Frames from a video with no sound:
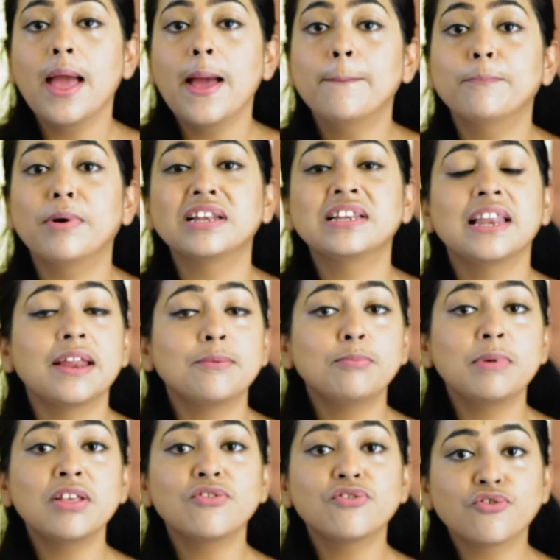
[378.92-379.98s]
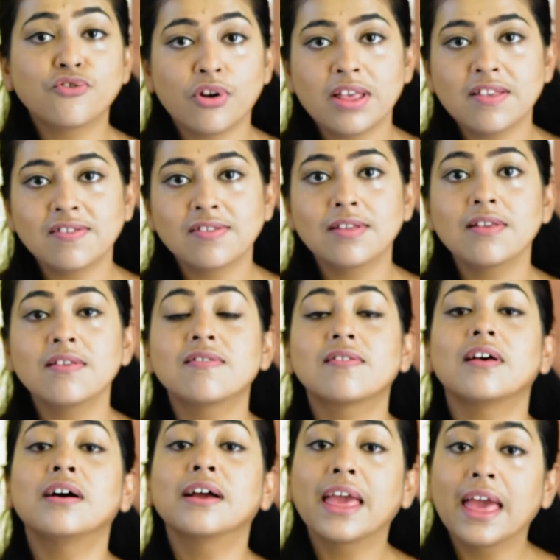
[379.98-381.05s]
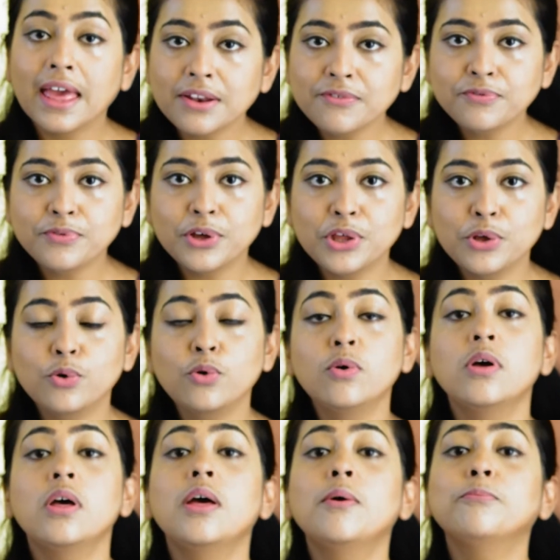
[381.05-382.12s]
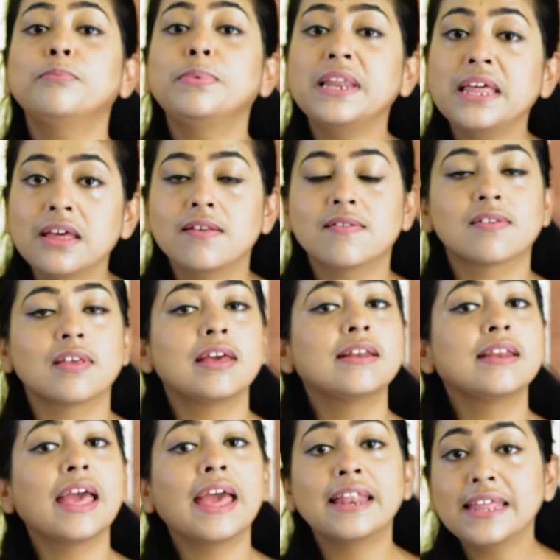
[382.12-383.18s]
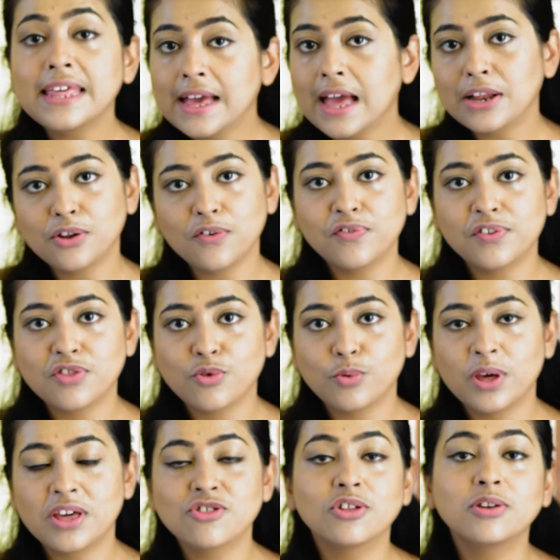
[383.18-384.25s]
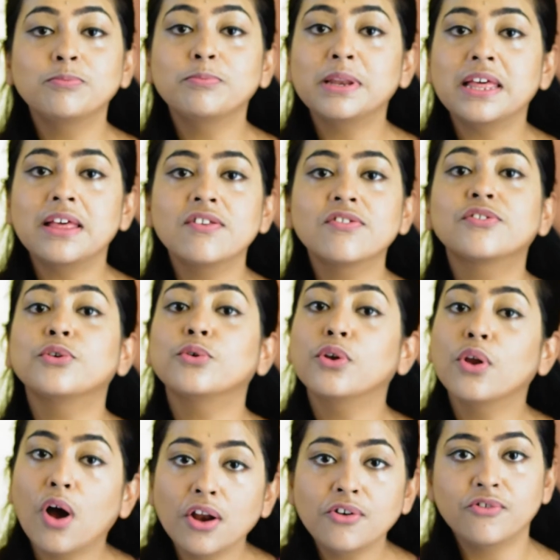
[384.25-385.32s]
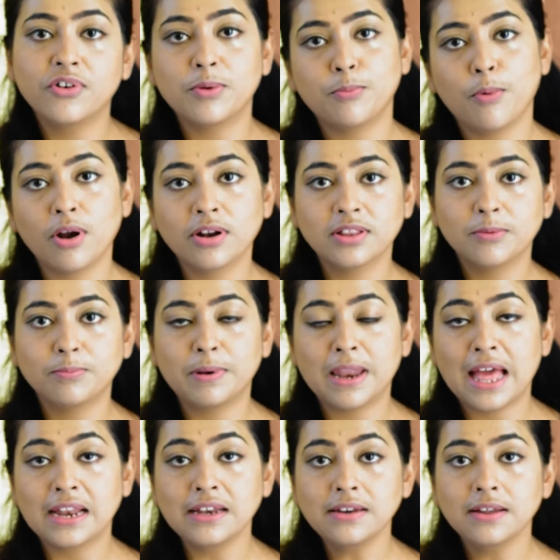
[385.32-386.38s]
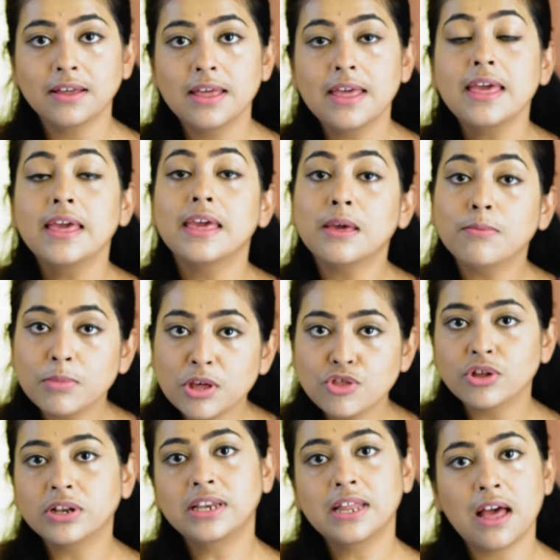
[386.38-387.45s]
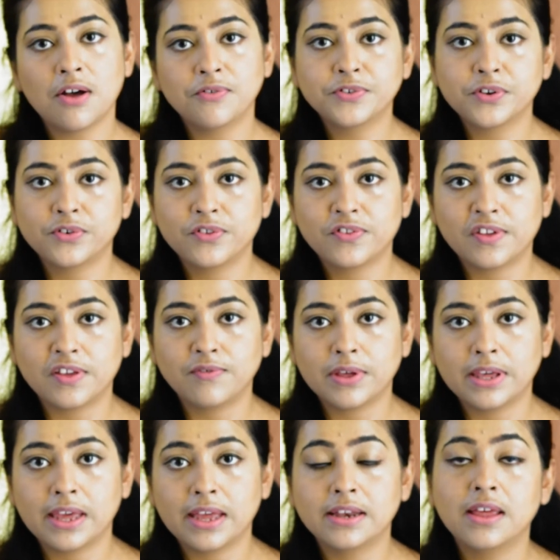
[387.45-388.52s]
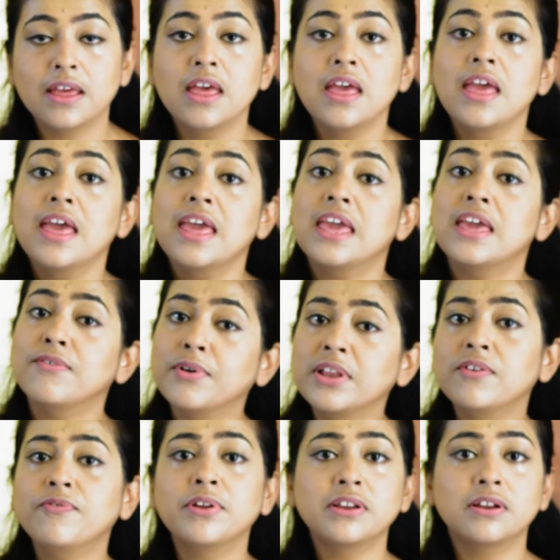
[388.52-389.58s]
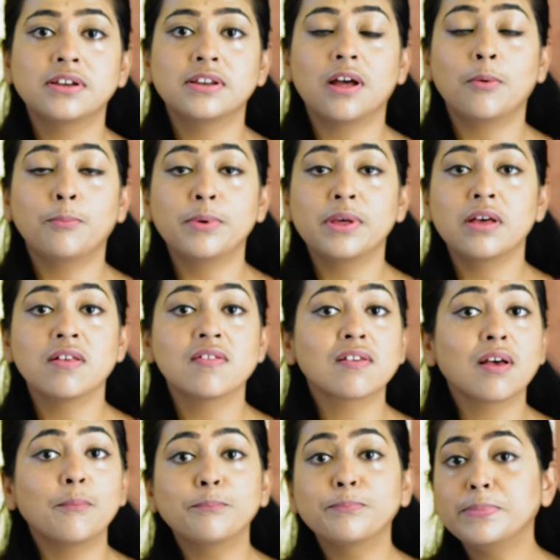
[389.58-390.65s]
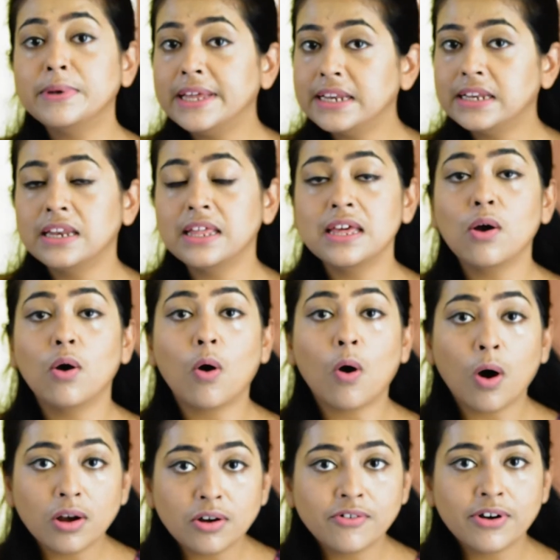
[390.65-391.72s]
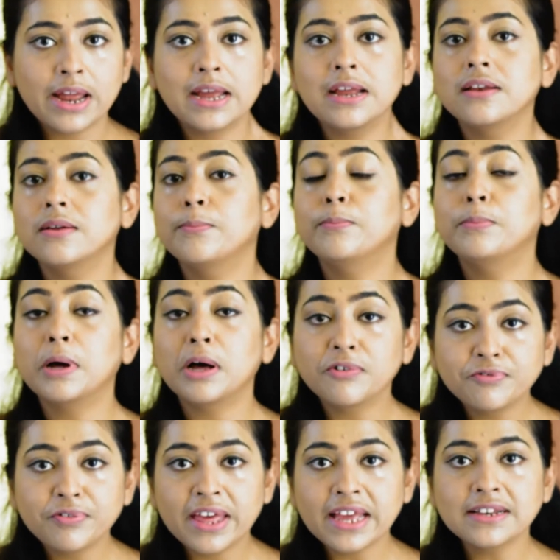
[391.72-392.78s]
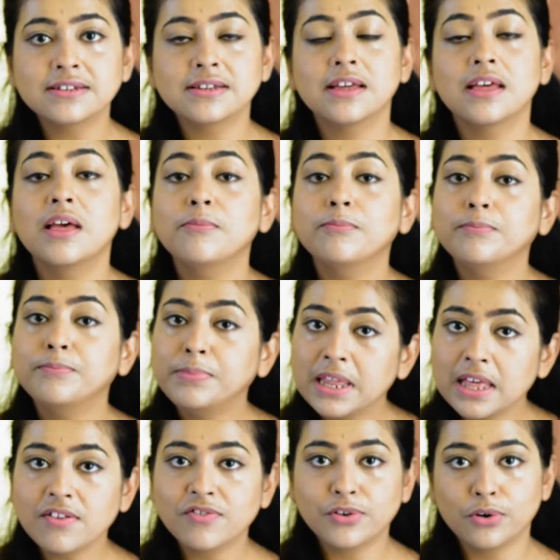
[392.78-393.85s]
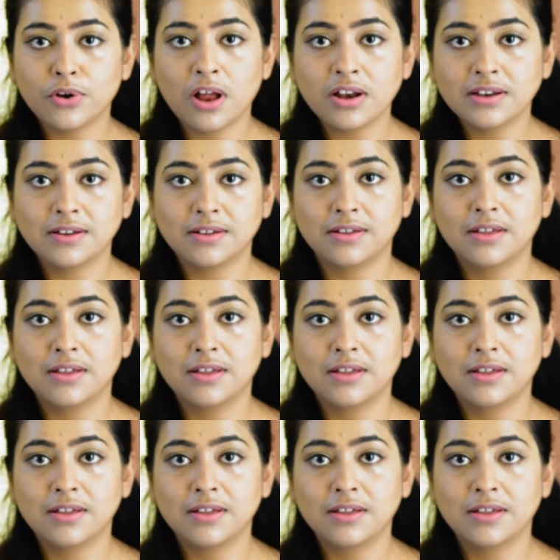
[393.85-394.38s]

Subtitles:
But let me stress this again for you. Please, in any kind of situation, please do not repot the plant immediately after receiving it. Even if it appears completely alright, perfect, please do not